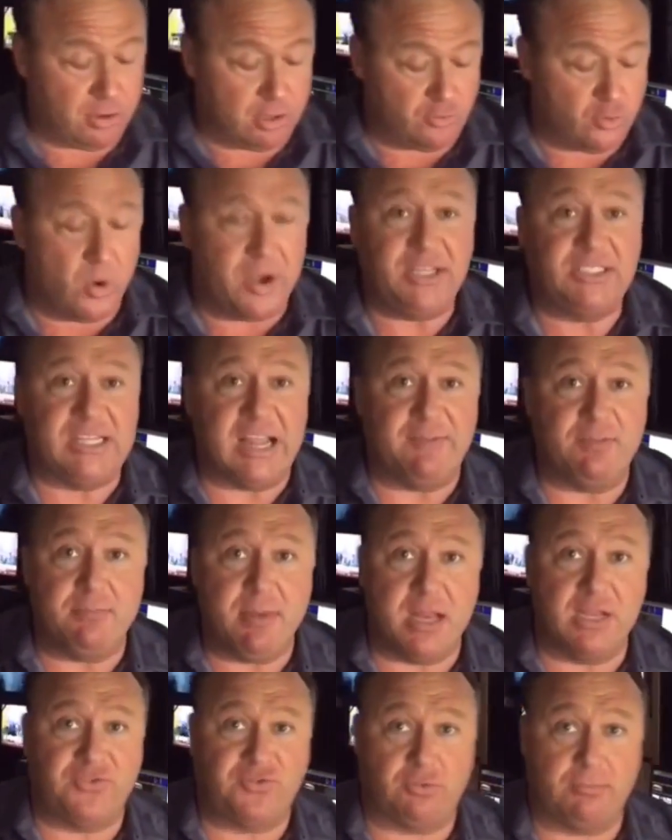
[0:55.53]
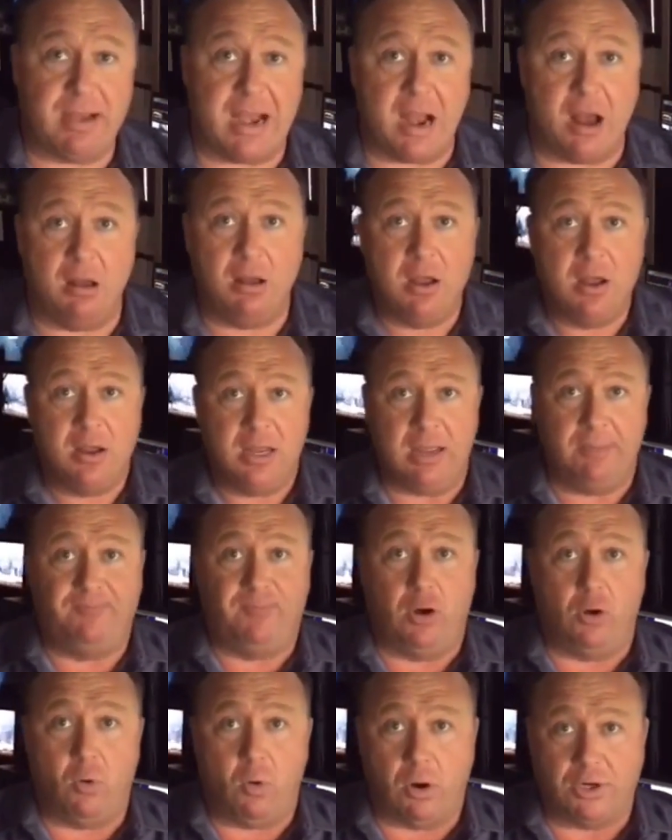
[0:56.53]
27 minutes from now,
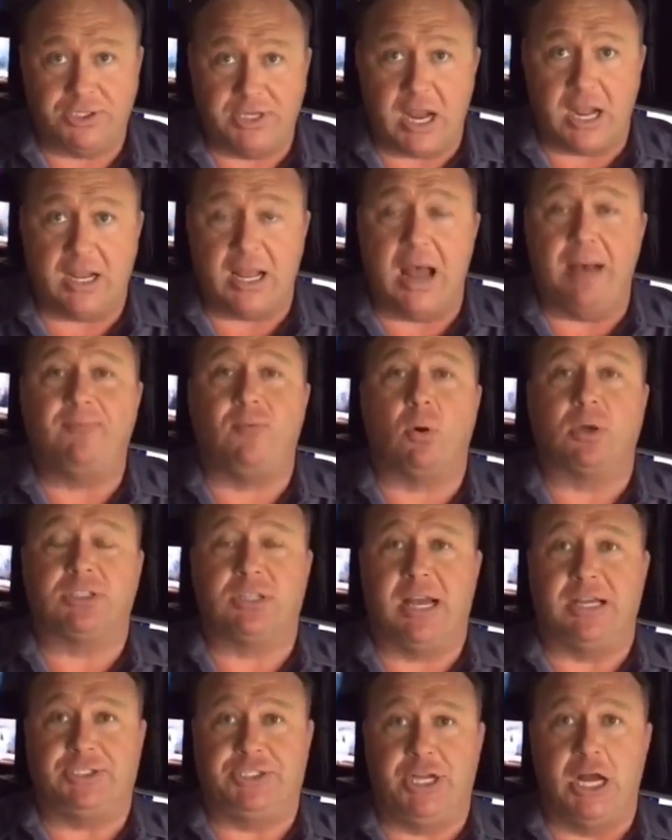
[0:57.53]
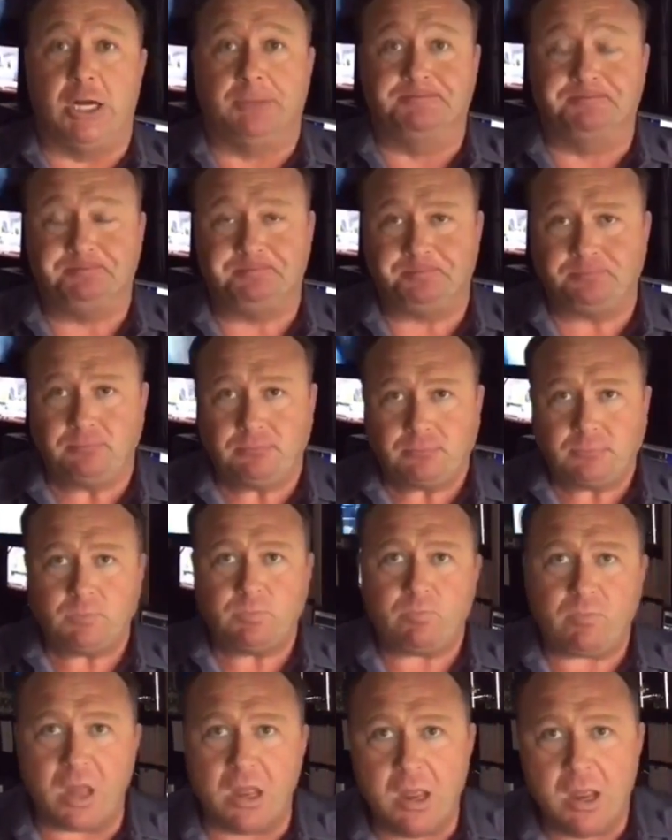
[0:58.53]
Infowars.com/show.
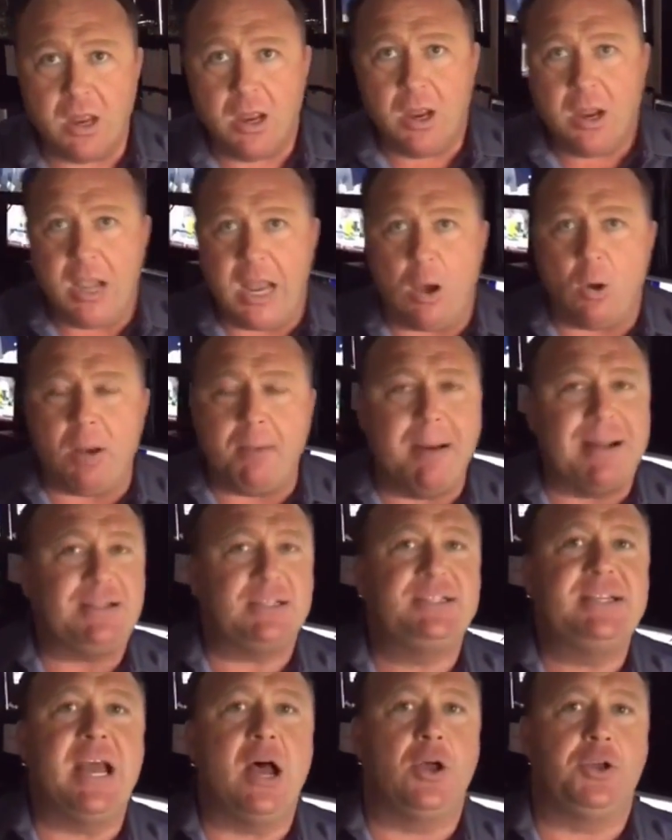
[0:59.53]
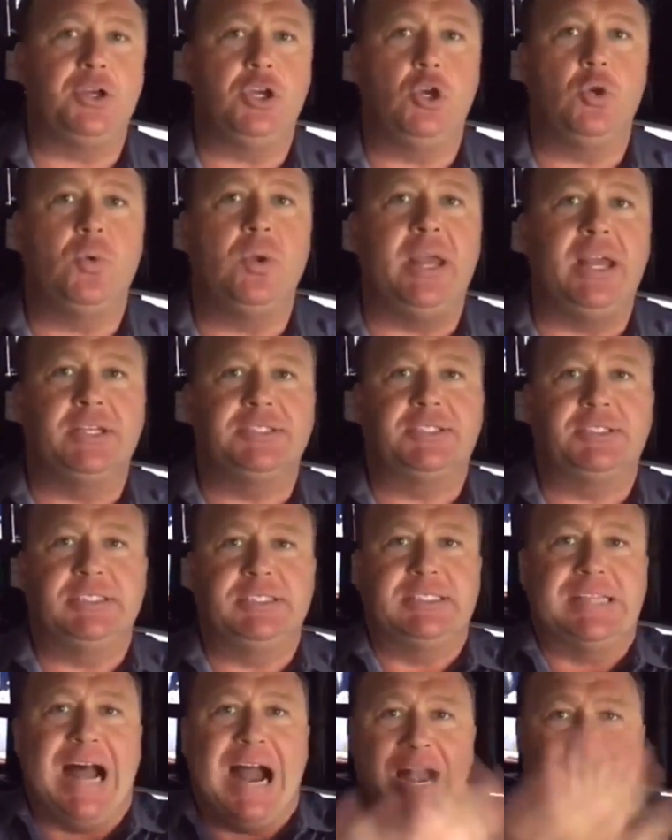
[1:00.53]
Now, what I'm about to tell you is
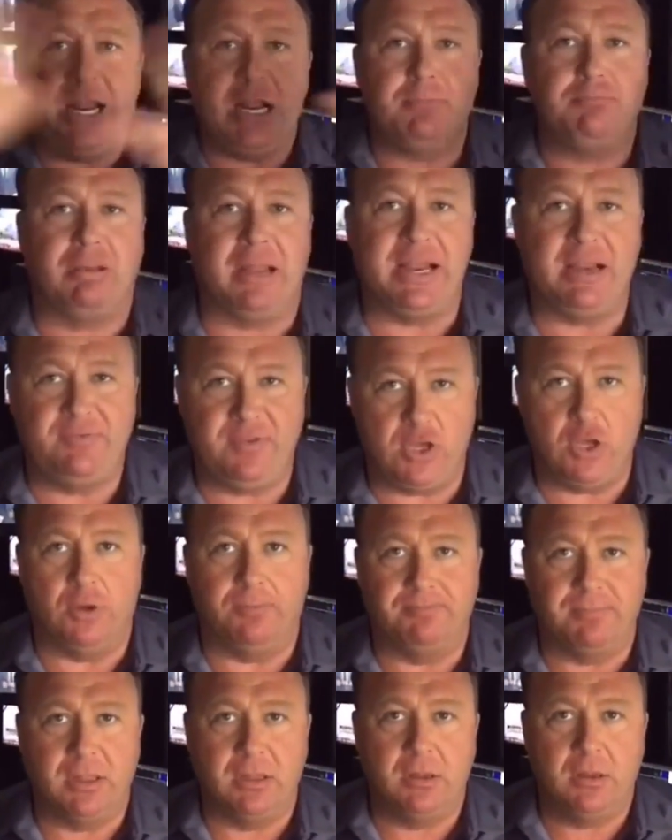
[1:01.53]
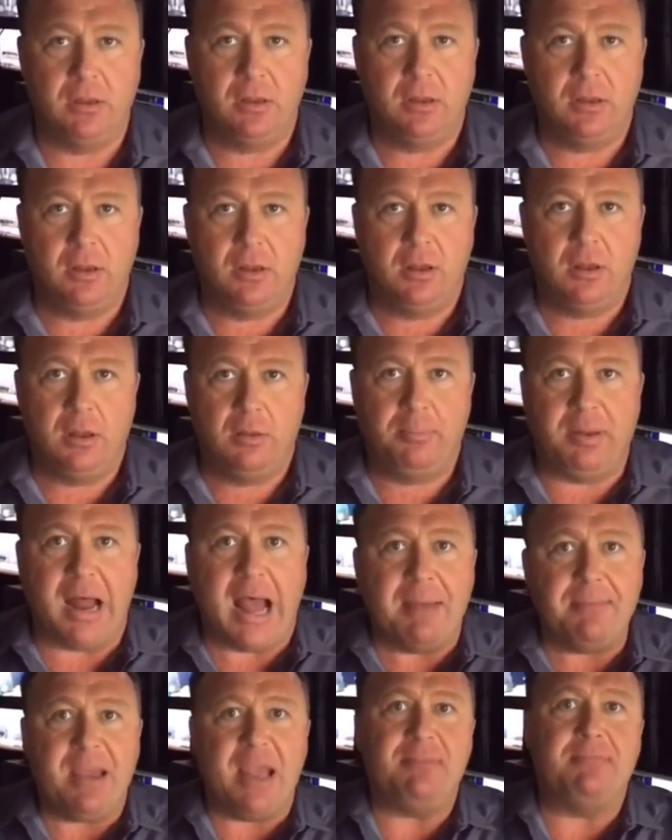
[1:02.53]
hiding in plain view. But I
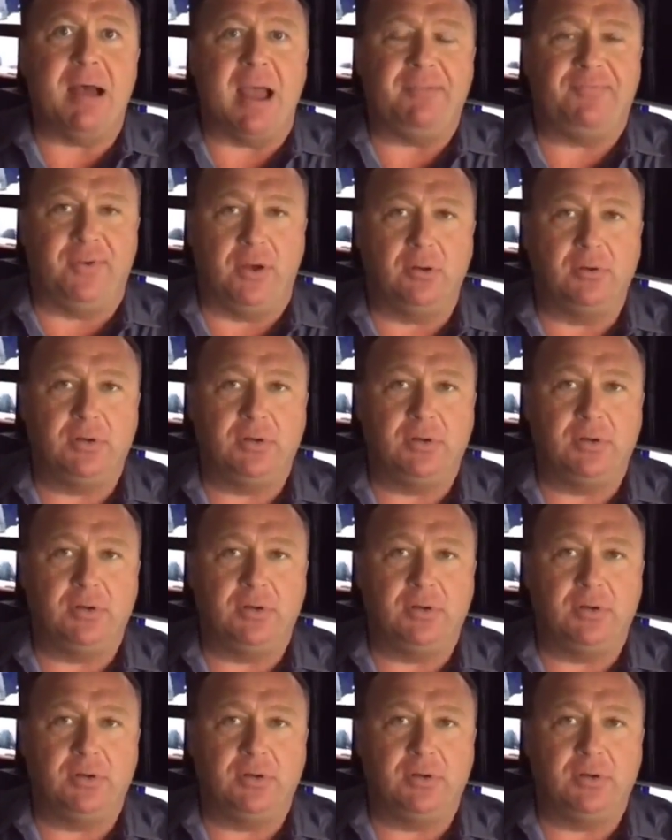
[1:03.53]
made my phone